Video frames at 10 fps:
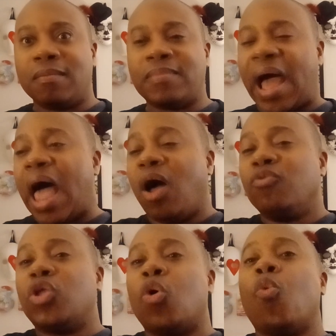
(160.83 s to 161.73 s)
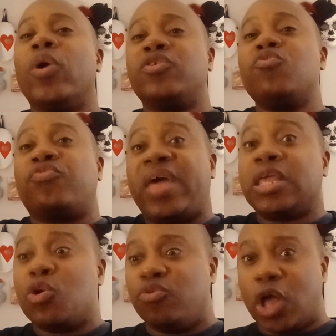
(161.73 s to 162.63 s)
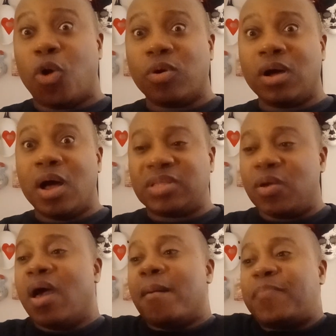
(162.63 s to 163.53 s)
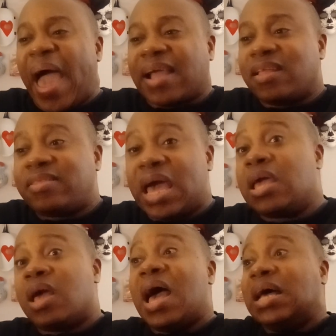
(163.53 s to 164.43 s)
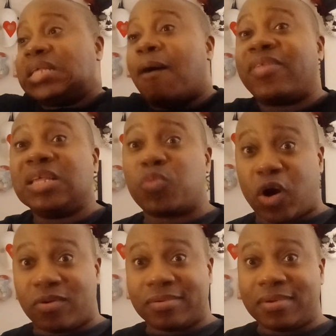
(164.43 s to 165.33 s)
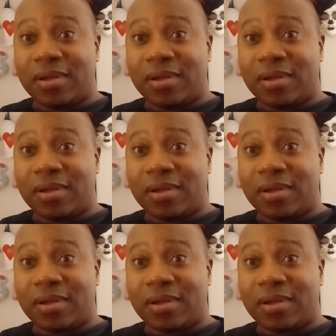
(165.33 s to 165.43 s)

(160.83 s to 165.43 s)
now, I don't know what you think you know. See, back in the day, that's how things were.